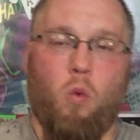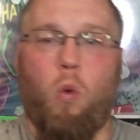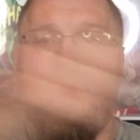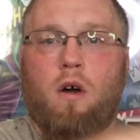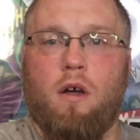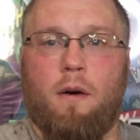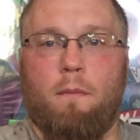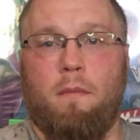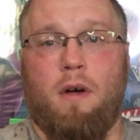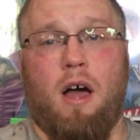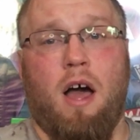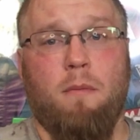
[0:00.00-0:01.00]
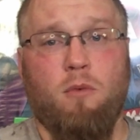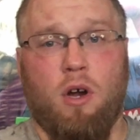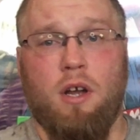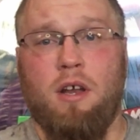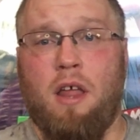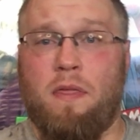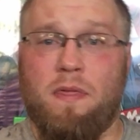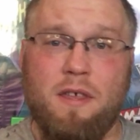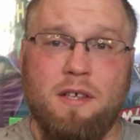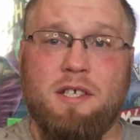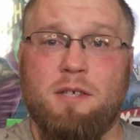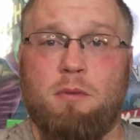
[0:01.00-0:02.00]
Welcome, I'm Graydon, and
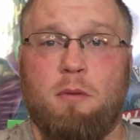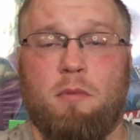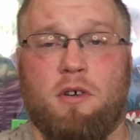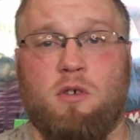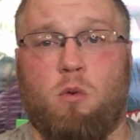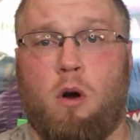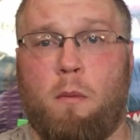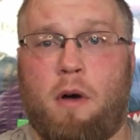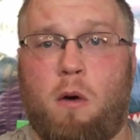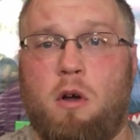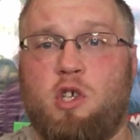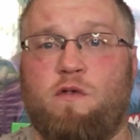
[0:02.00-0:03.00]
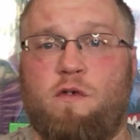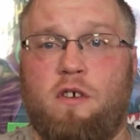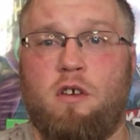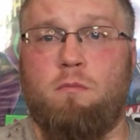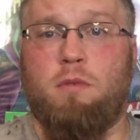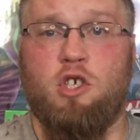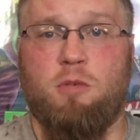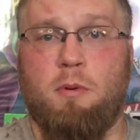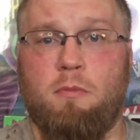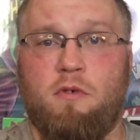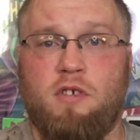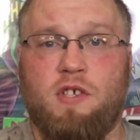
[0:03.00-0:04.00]
this has Binbuster, where I buy, watch, and review budget B
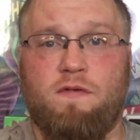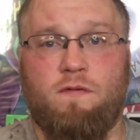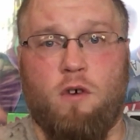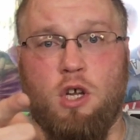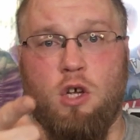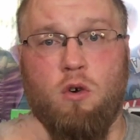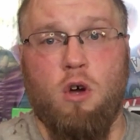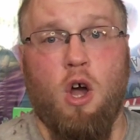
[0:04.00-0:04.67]
movies for you.